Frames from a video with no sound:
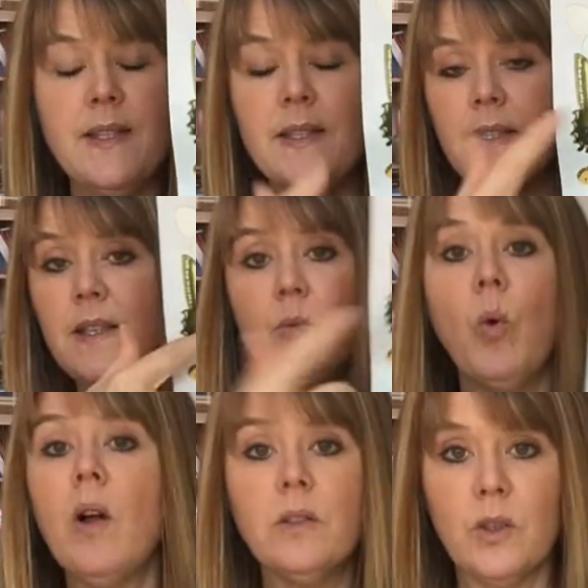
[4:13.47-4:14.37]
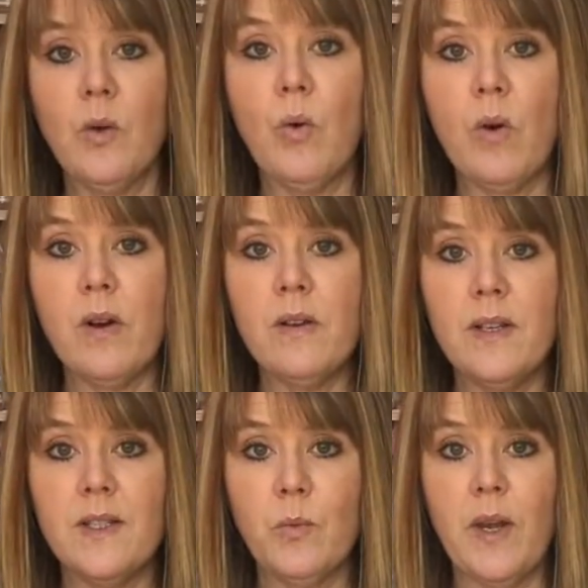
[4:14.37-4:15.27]
It's wall decor
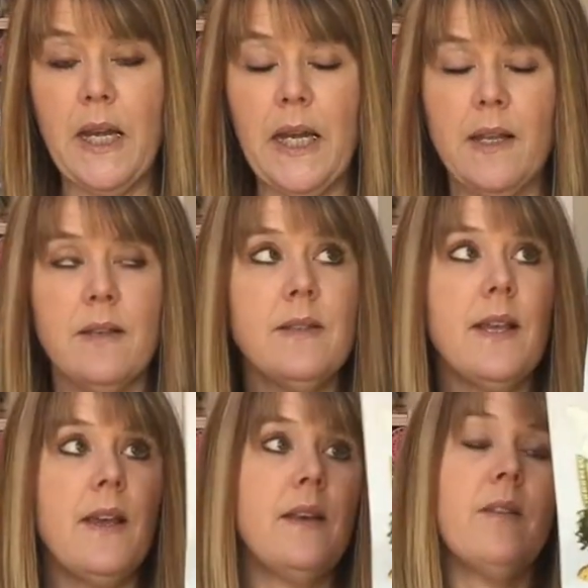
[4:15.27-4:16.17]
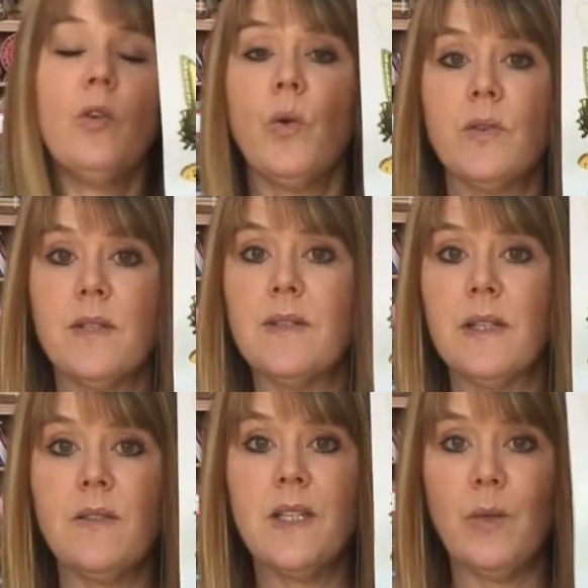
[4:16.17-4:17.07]
is what it is, and of course instead
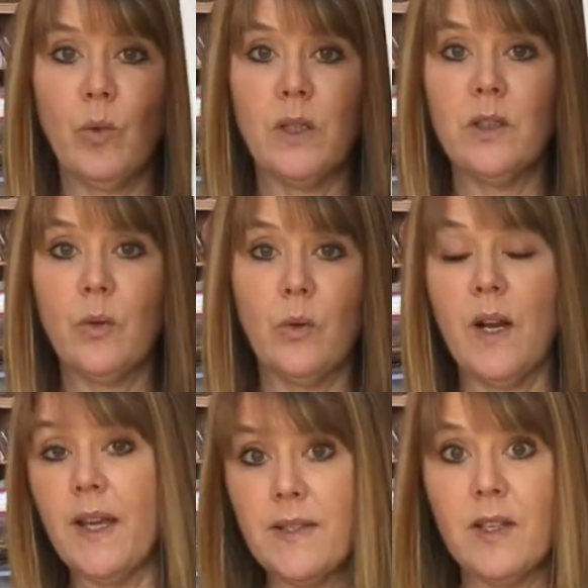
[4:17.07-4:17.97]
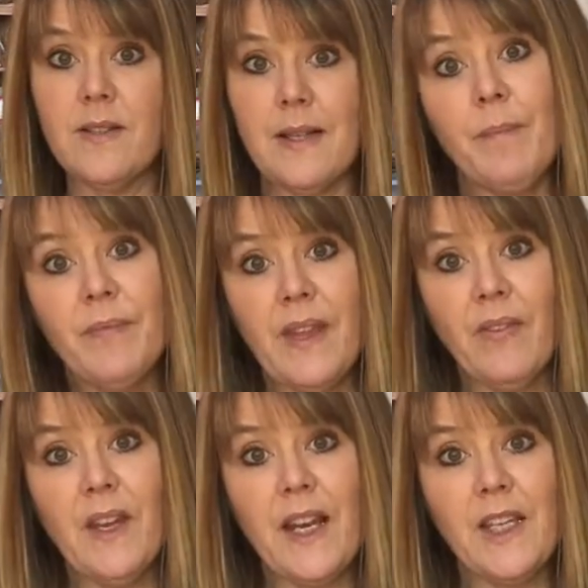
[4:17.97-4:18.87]
of seeing wall decor, I saw
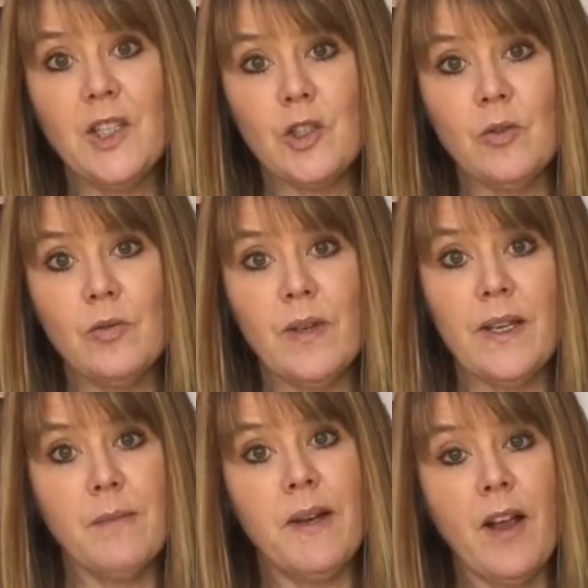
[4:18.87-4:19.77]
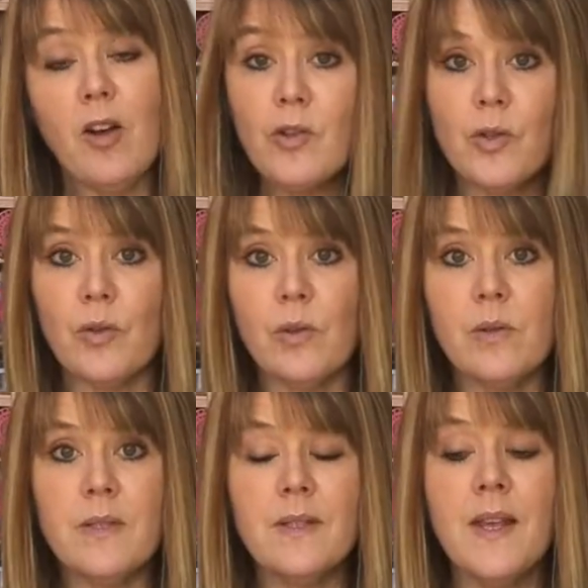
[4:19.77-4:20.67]
something that I could do in my art
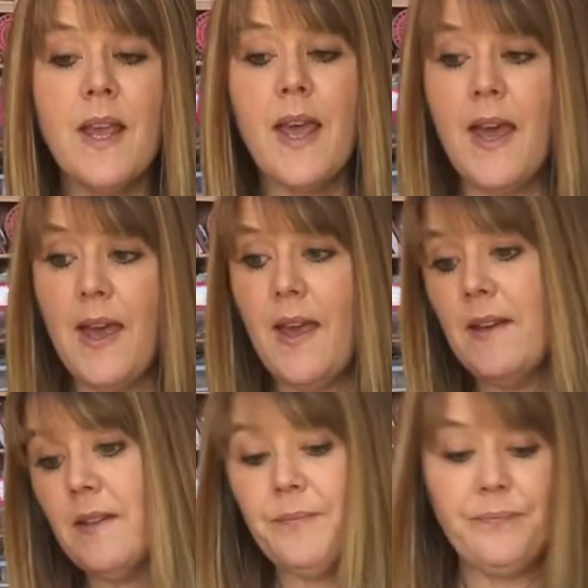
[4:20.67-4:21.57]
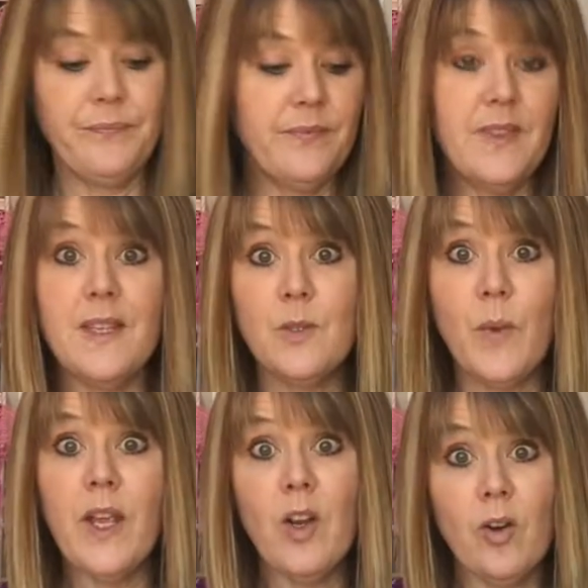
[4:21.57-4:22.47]
journals, and these
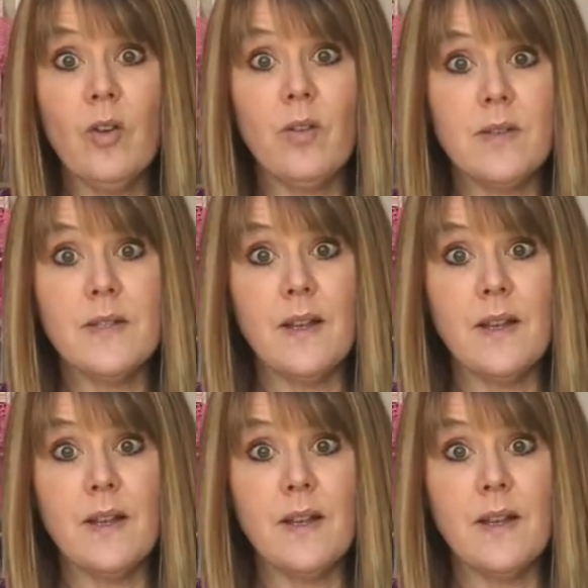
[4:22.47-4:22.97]
winged girls,